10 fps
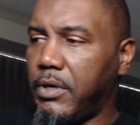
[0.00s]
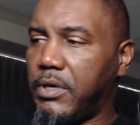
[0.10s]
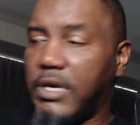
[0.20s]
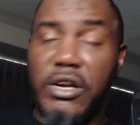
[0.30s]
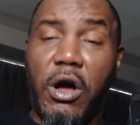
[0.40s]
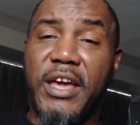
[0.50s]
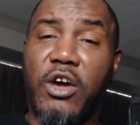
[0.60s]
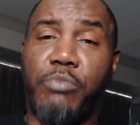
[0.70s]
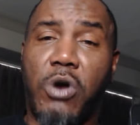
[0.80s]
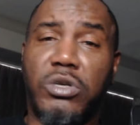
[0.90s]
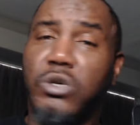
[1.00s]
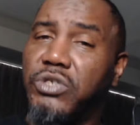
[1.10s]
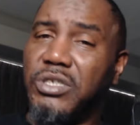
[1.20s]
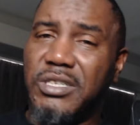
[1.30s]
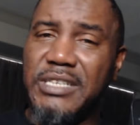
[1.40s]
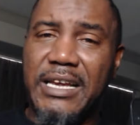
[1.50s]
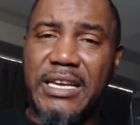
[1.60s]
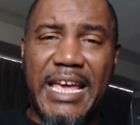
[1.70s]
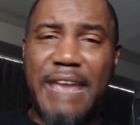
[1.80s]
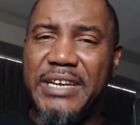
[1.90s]
And all hell broke loose. Uh,
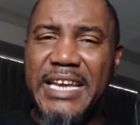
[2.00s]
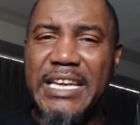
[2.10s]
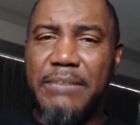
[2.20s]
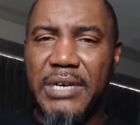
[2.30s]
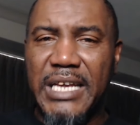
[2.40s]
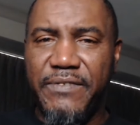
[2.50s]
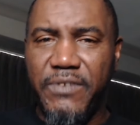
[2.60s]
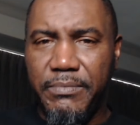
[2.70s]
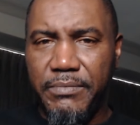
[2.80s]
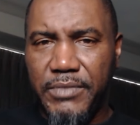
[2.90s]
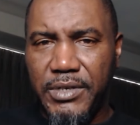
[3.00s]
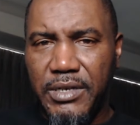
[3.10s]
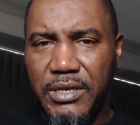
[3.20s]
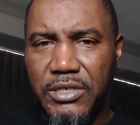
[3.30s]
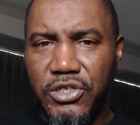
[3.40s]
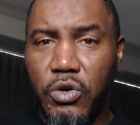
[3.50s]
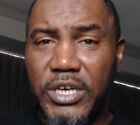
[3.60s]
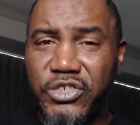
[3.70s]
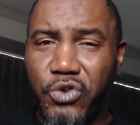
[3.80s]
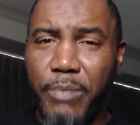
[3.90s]
Heavy D didn't believe him. So he
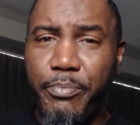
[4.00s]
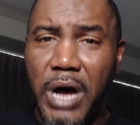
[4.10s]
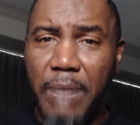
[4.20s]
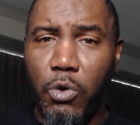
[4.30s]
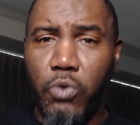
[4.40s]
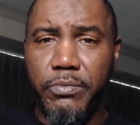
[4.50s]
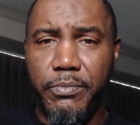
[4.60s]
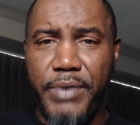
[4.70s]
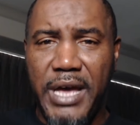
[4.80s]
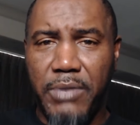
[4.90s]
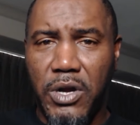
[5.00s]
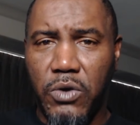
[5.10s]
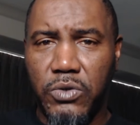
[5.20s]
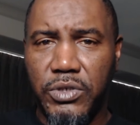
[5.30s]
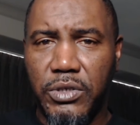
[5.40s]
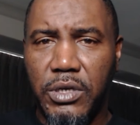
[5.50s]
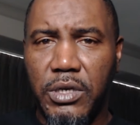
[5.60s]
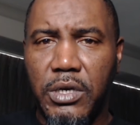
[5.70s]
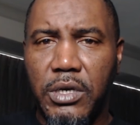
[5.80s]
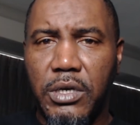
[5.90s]
sort of pummeled Pueblos.
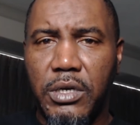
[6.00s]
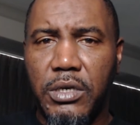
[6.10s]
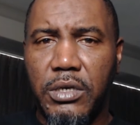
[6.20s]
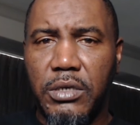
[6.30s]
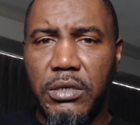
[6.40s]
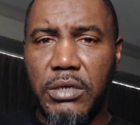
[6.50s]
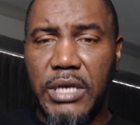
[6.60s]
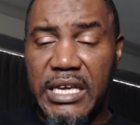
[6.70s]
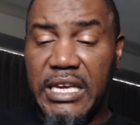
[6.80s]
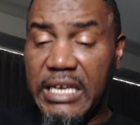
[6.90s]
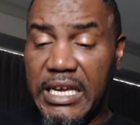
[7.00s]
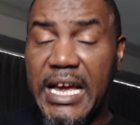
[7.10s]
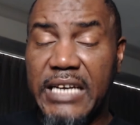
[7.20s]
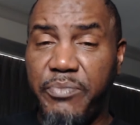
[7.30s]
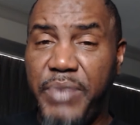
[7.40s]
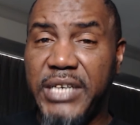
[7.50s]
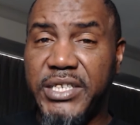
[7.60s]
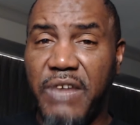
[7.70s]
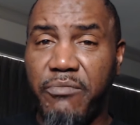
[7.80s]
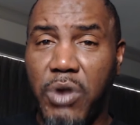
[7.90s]
He, he got the best
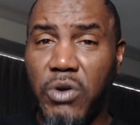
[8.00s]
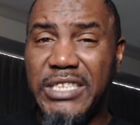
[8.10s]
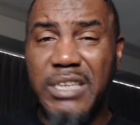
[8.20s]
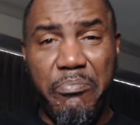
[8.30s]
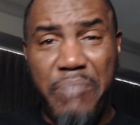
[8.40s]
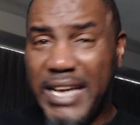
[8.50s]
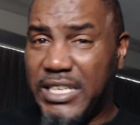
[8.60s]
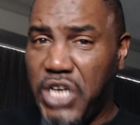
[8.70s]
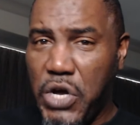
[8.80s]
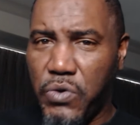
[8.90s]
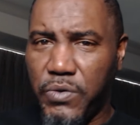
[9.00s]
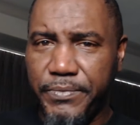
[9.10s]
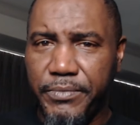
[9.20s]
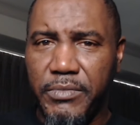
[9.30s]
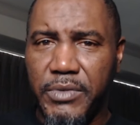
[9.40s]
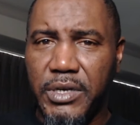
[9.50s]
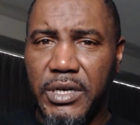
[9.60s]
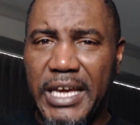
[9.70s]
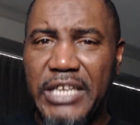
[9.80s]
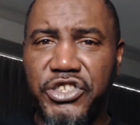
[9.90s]
of him, bro. He's a big dude.
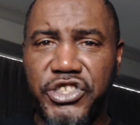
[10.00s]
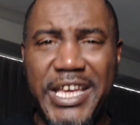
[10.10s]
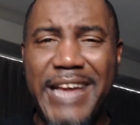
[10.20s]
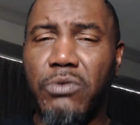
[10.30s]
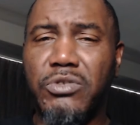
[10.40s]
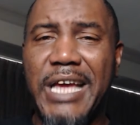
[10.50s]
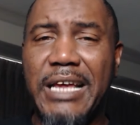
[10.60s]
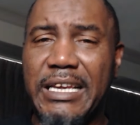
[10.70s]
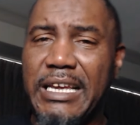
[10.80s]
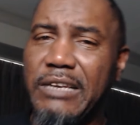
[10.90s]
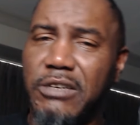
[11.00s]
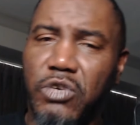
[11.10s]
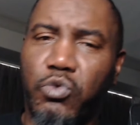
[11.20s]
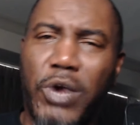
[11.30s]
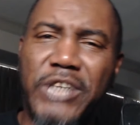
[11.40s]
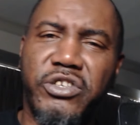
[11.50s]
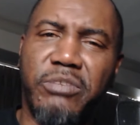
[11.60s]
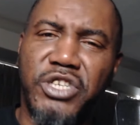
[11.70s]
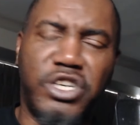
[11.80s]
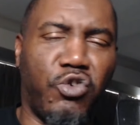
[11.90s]
He sat on top, he wrestled him
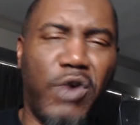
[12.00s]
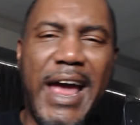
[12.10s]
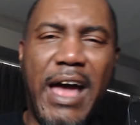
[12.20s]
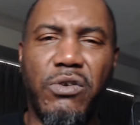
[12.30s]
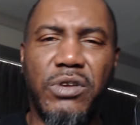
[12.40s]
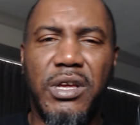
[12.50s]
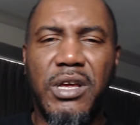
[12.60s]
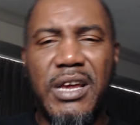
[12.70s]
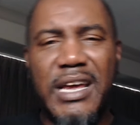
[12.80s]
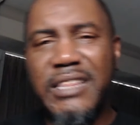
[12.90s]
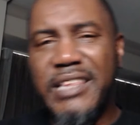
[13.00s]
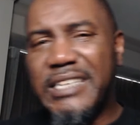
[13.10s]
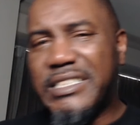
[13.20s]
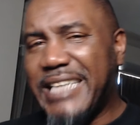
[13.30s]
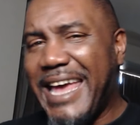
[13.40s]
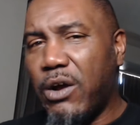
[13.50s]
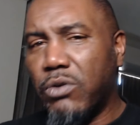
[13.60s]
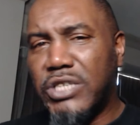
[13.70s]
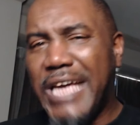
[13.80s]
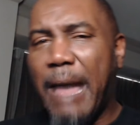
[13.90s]
to the ground and then sat on
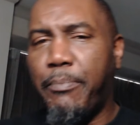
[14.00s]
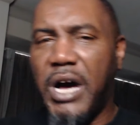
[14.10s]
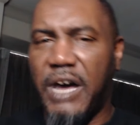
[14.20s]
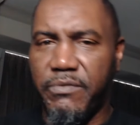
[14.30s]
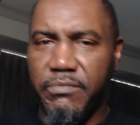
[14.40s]
top of him